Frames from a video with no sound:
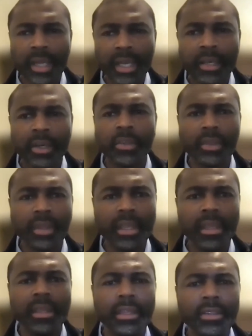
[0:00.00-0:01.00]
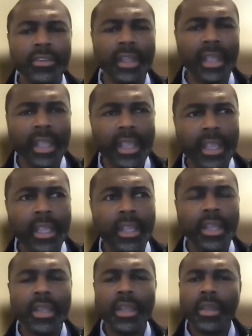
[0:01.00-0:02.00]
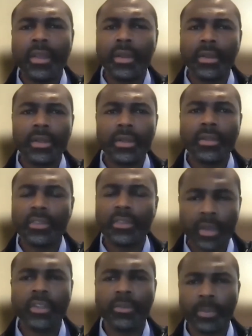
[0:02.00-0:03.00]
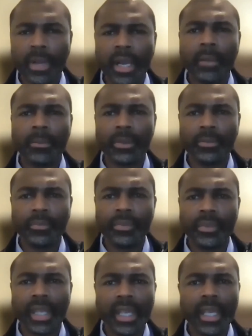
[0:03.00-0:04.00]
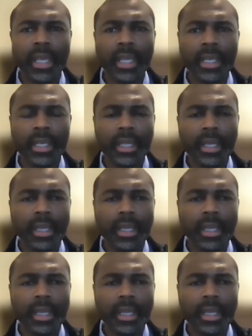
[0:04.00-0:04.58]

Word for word: health is a serious problem in